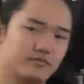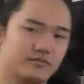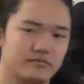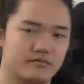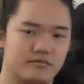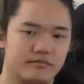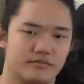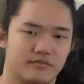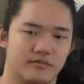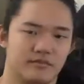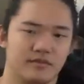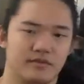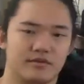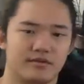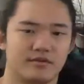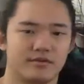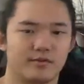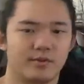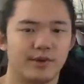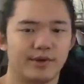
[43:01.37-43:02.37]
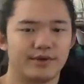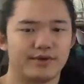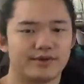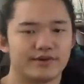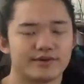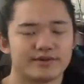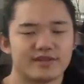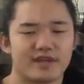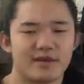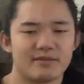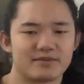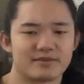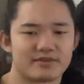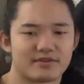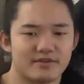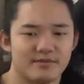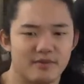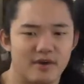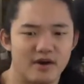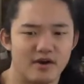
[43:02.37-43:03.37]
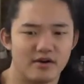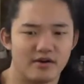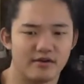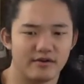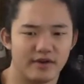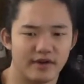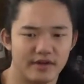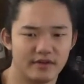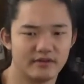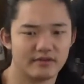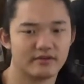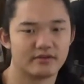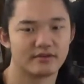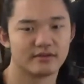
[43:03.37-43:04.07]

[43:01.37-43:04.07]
well, your exam's tomorrow, right?